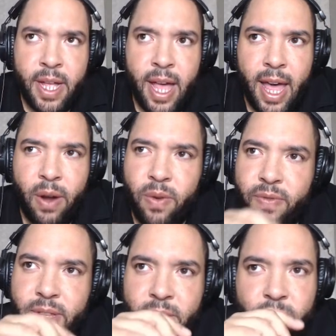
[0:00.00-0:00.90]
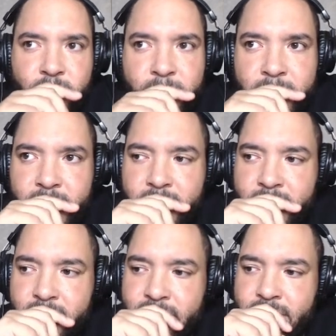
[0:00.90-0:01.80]
I don't know if this is a remake.
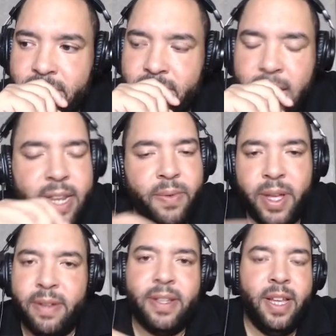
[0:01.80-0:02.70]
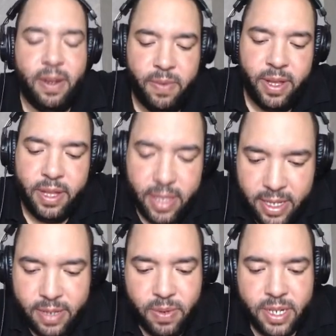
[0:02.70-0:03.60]
Anyway,
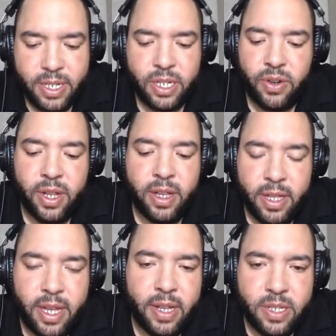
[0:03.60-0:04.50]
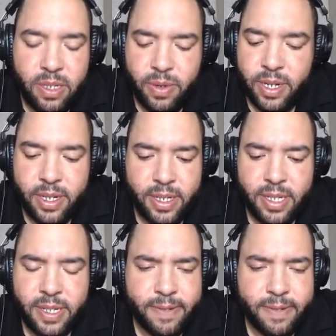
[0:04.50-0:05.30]
let's watch this trailer and then I'll see what it is.